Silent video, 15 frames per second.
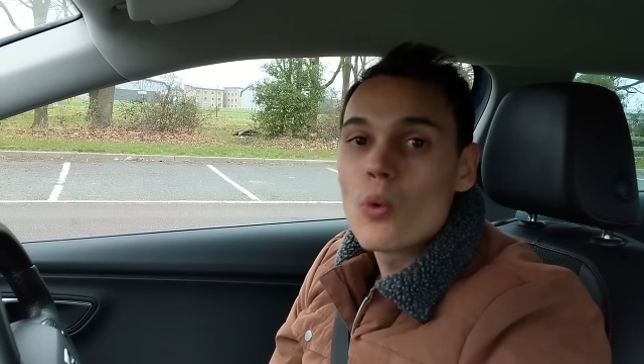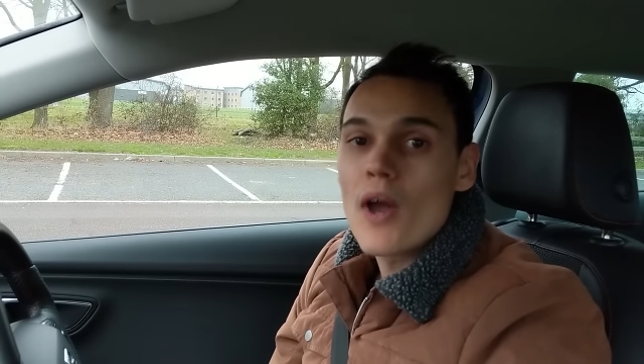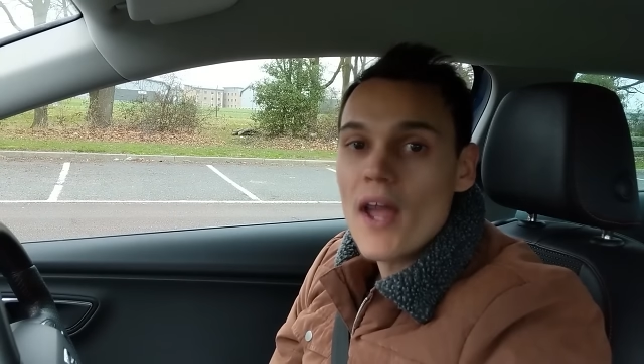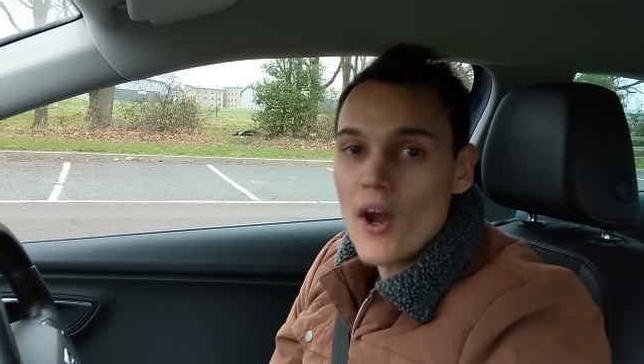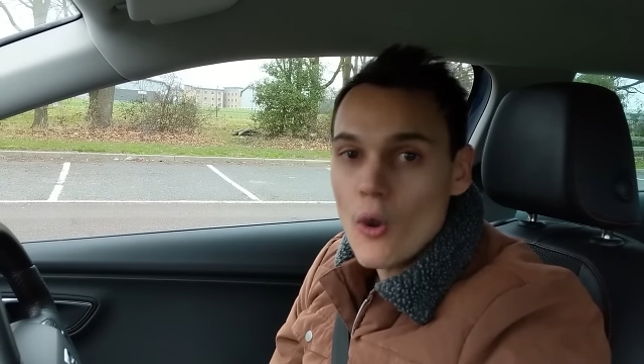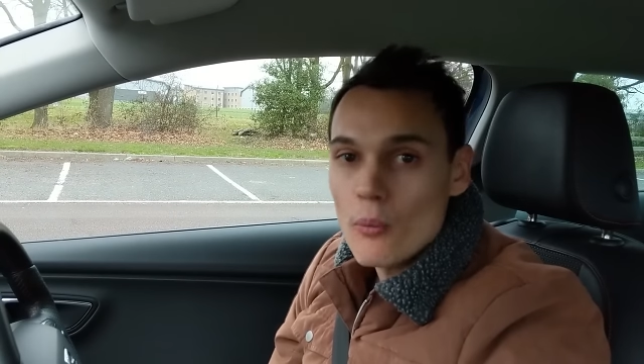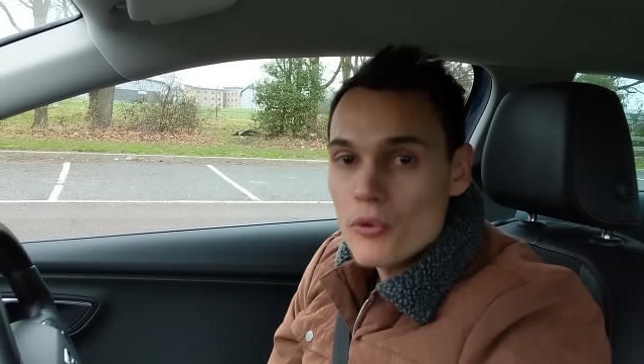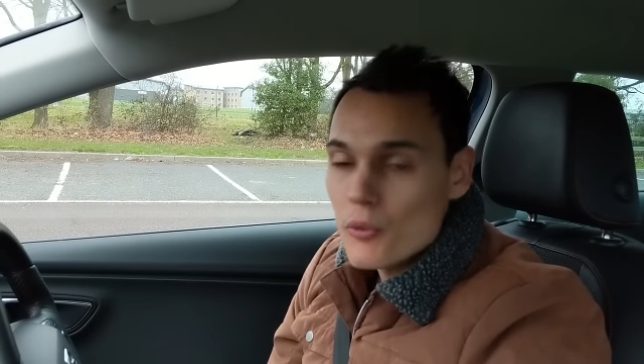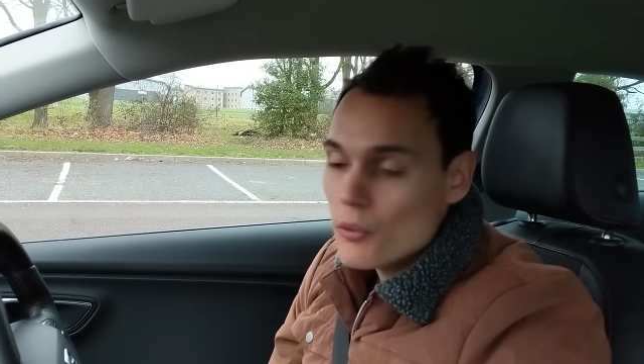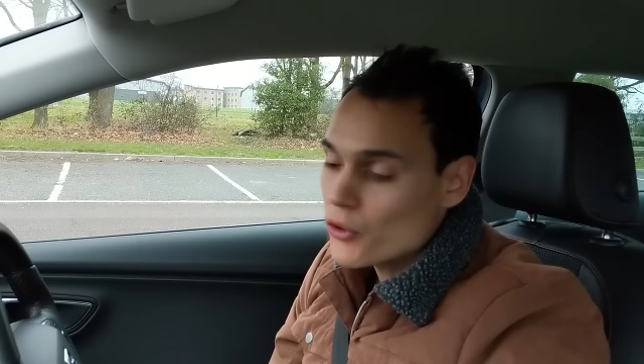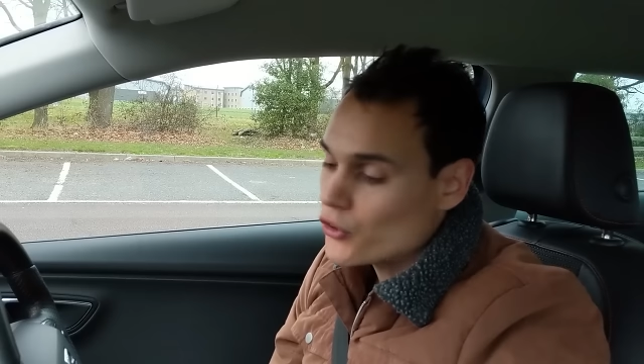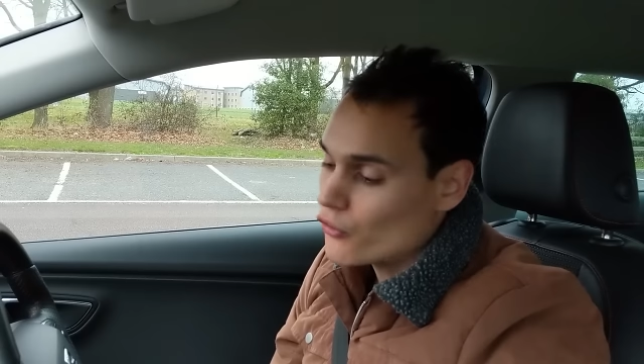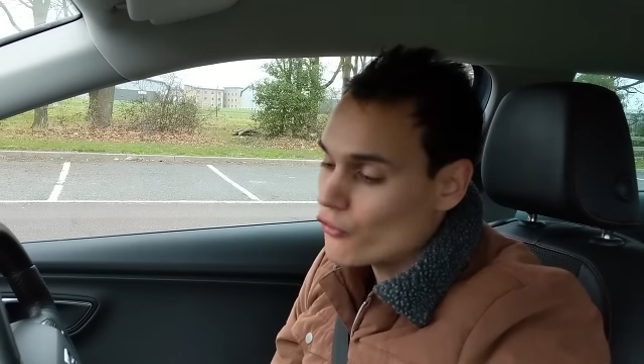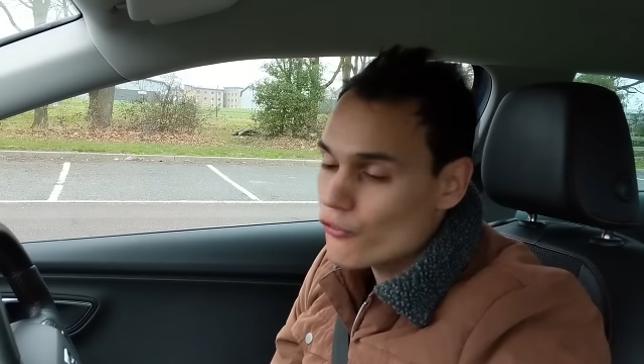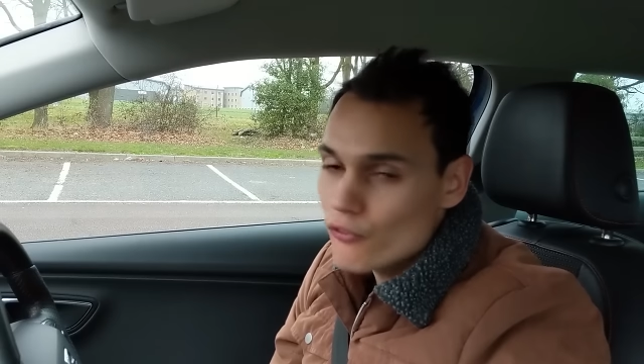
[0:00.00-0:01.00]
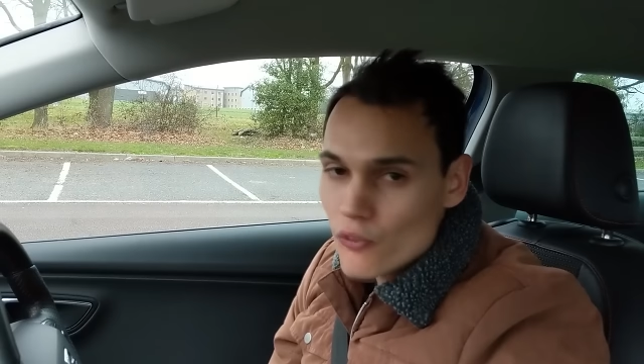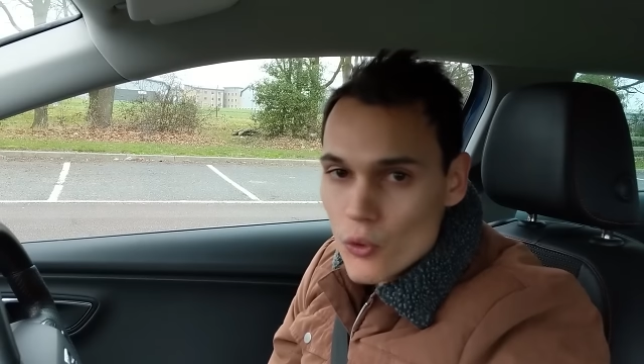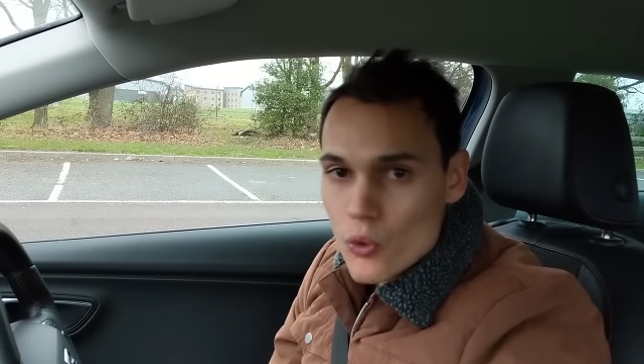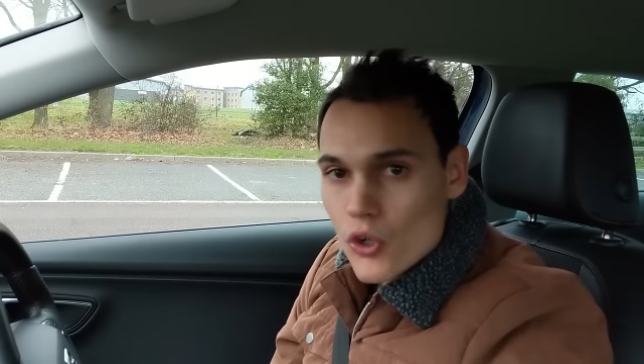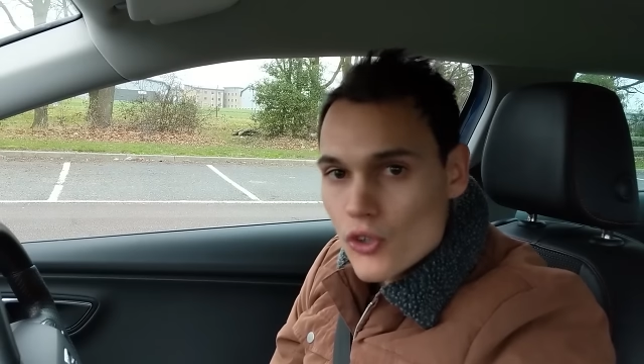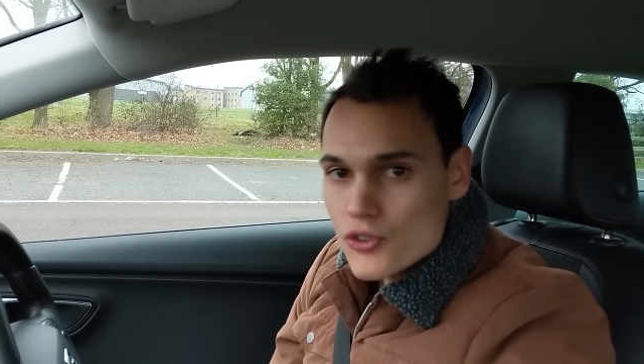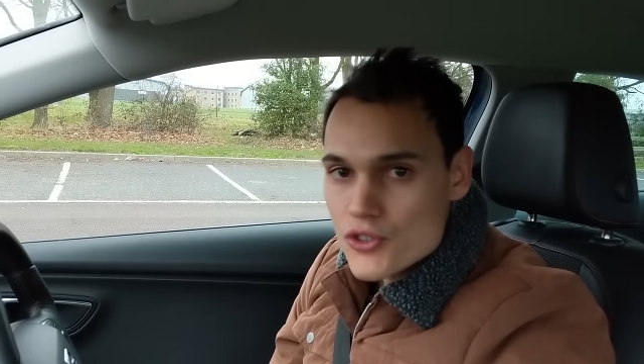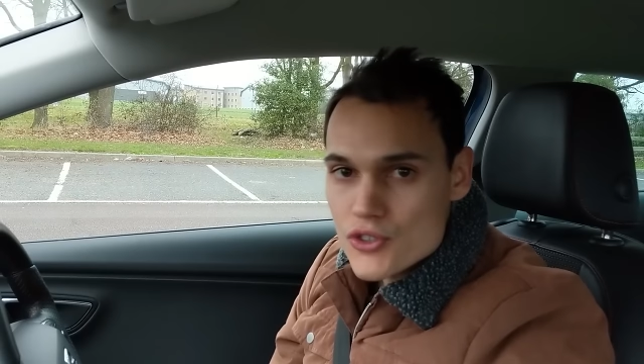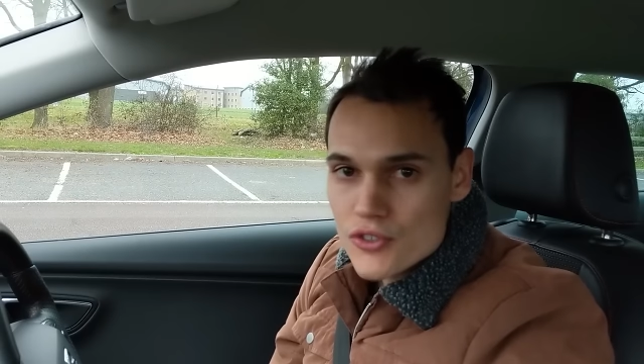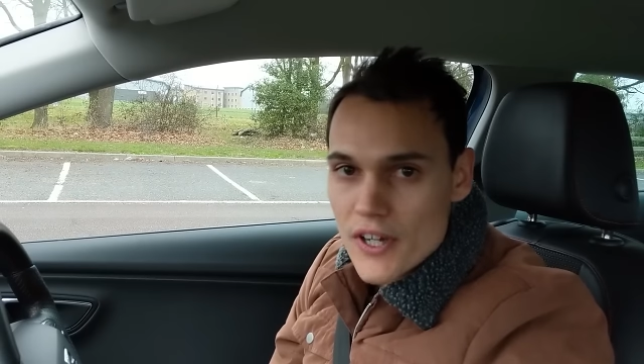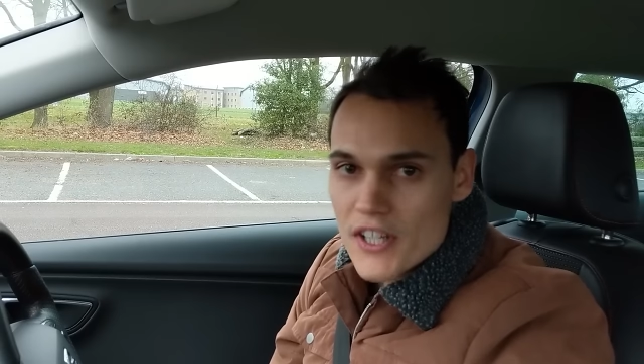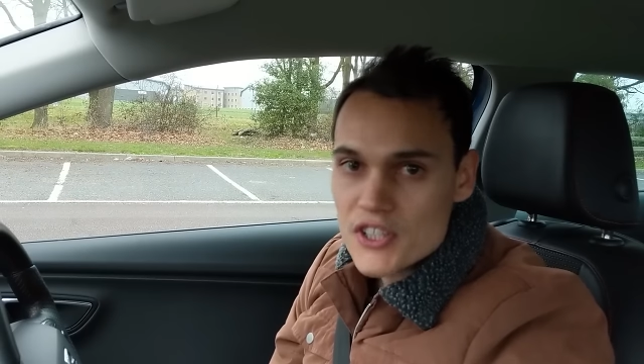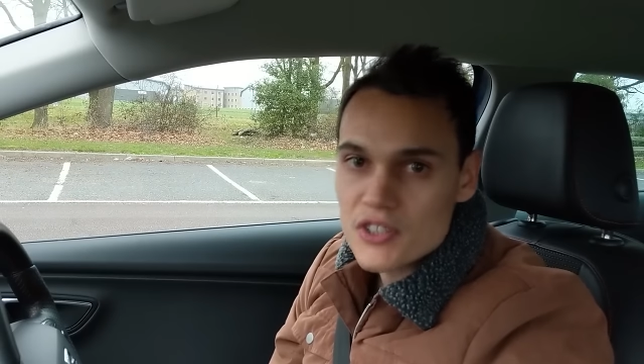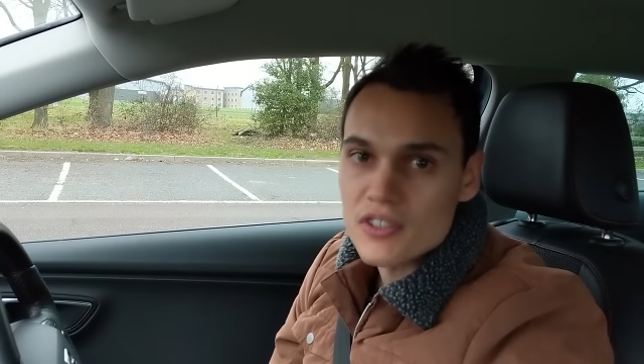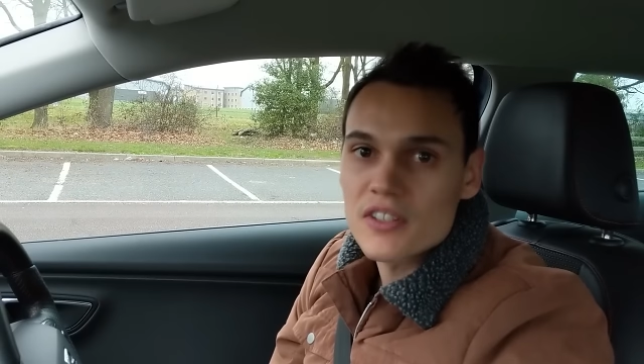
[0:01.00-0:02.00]
will help you put your full
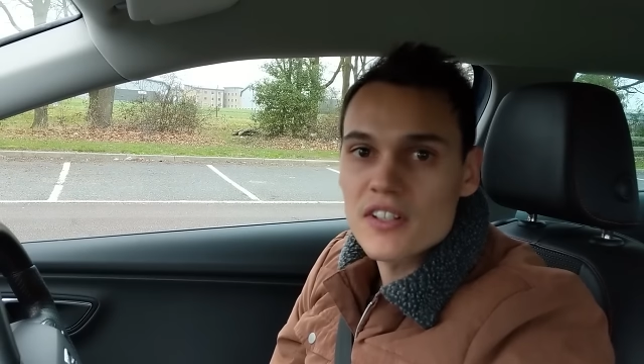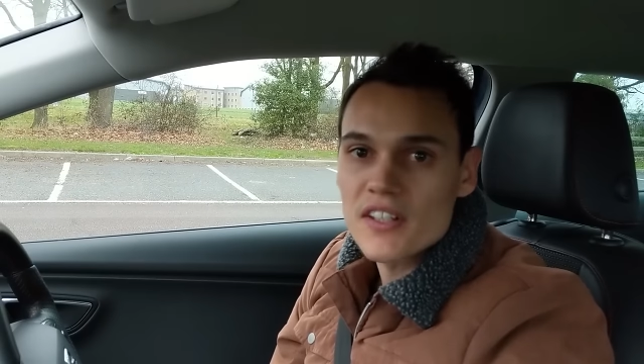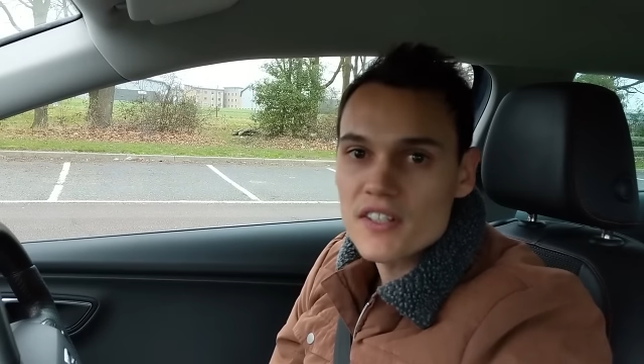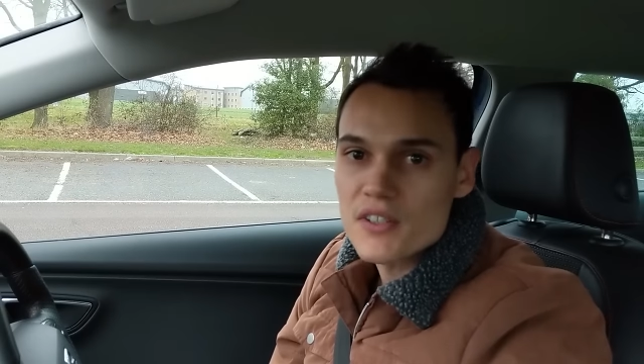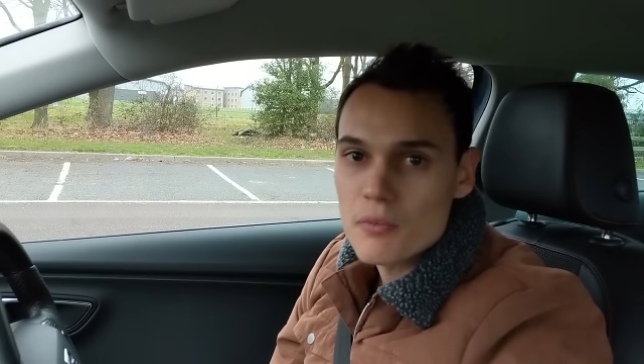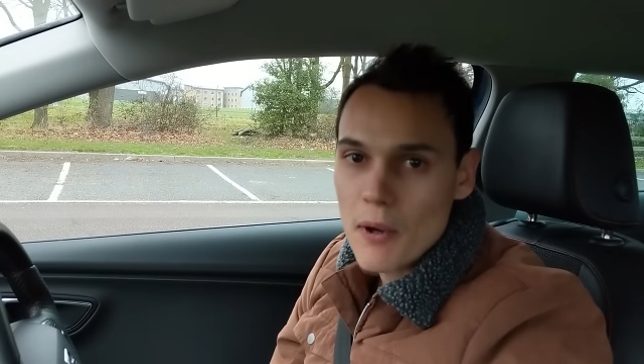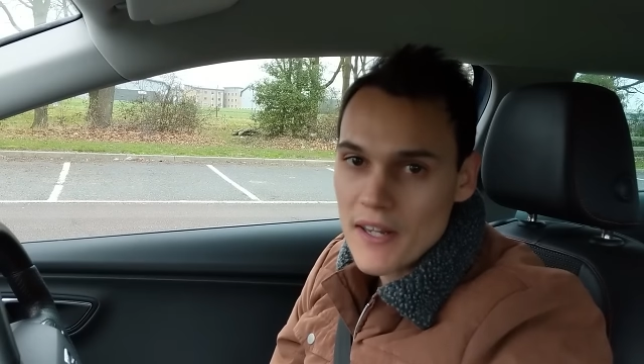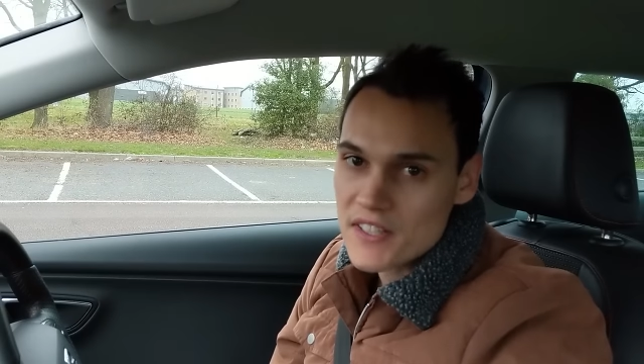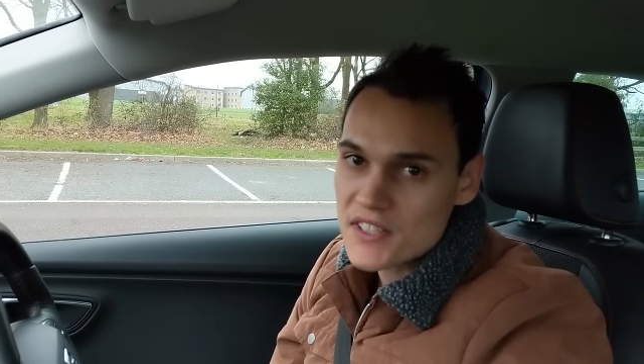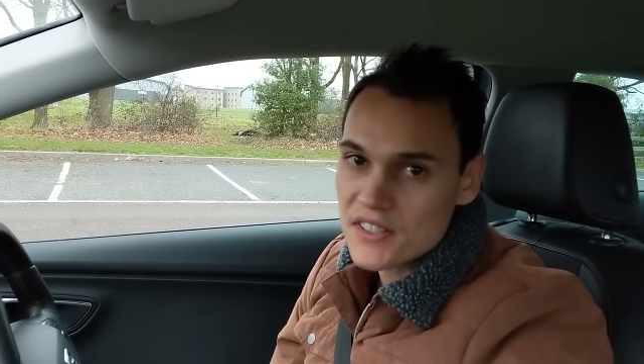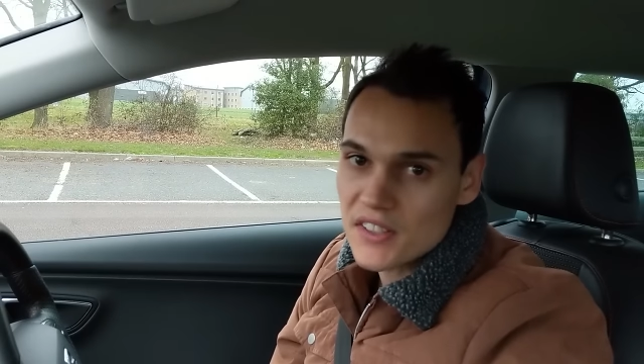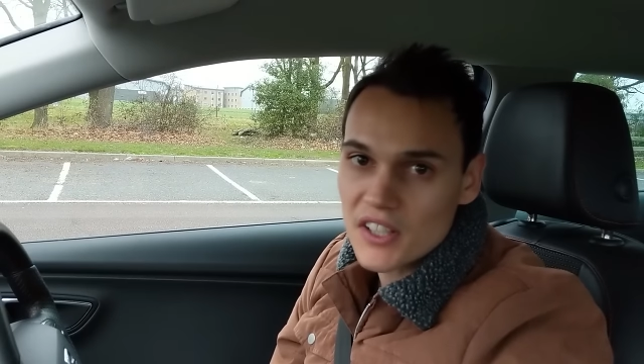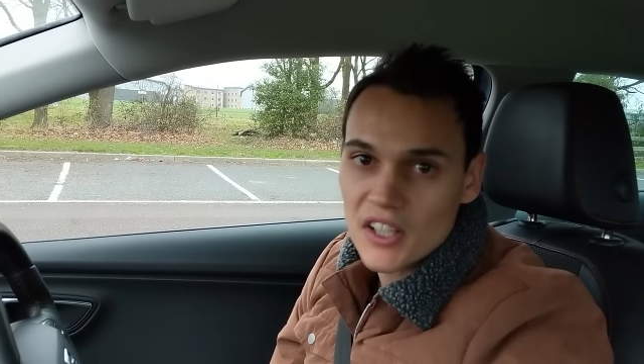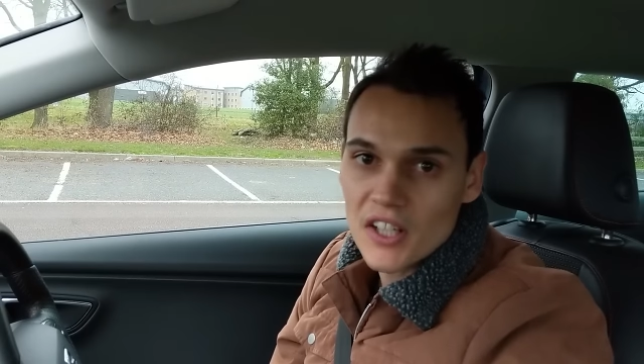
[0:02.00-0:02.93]
concentration into practicing the